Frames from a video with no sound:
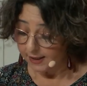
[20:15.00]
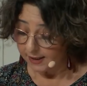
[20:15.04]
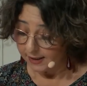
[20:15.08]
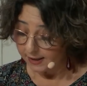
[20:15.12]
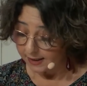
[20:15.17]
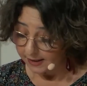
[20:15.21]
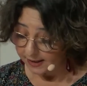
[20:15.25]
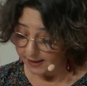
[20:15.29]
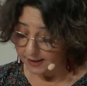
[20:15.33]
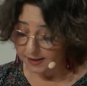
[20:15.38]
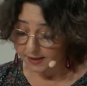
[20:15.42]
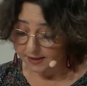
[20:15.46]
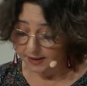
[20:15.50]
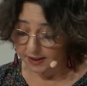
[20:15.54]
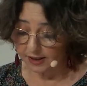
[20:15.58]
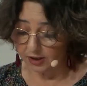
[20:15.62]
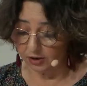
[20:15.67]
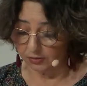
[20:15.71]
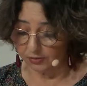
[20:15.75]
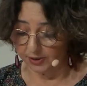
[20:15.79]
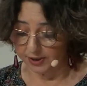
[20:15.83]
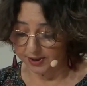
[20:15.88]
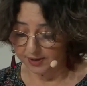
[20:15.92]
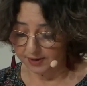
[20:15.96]
These
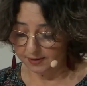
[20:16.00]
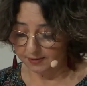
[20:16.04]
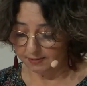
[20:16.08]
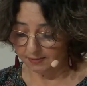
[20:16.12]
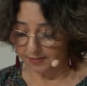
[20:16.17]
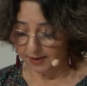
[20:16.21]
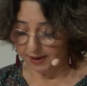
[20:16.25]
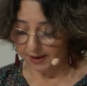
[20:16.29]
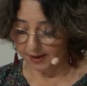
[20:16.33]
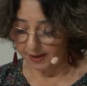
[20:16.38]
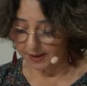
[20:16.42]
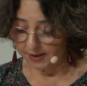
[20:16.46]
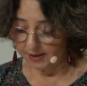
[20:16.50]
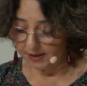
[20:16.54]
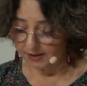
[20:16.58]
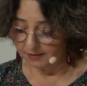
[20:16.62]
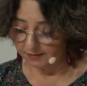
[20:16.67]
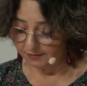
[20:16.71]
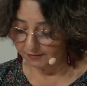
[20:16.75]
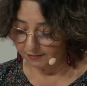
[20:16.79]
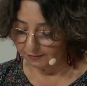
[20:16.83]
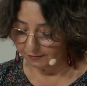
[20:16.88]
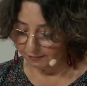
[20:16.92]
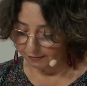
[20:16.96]
theories, as
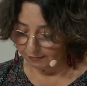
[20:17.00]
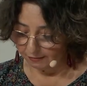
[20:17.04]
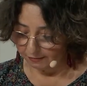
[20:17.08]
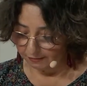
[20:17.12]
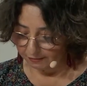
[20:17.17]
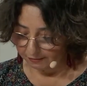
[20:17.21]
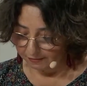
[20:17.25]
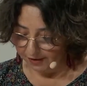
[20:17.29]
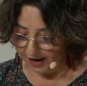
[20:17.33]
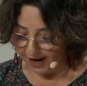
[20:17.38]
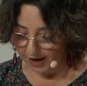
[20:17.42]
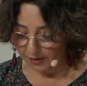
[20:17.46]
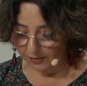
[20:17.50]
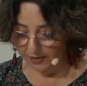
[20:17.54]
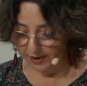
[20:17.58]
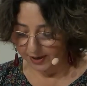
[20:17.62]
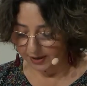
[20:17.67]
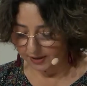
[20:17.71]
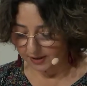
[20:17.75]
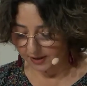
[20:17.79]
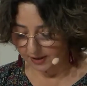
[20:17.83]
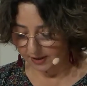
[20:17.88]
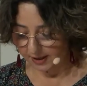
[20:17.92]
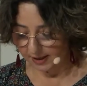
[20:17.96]

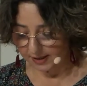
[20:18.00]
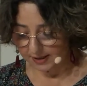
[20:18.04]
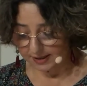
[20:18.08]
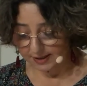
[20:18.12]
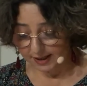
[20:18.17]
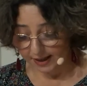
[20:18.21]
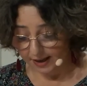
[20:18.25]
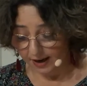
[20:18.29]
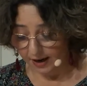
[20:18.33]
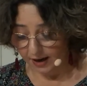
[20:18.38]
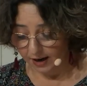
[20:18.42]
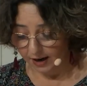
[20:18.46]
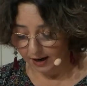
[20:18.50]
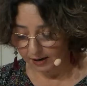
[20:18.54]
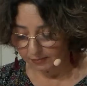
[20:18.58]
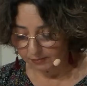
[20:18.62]
varied as they are,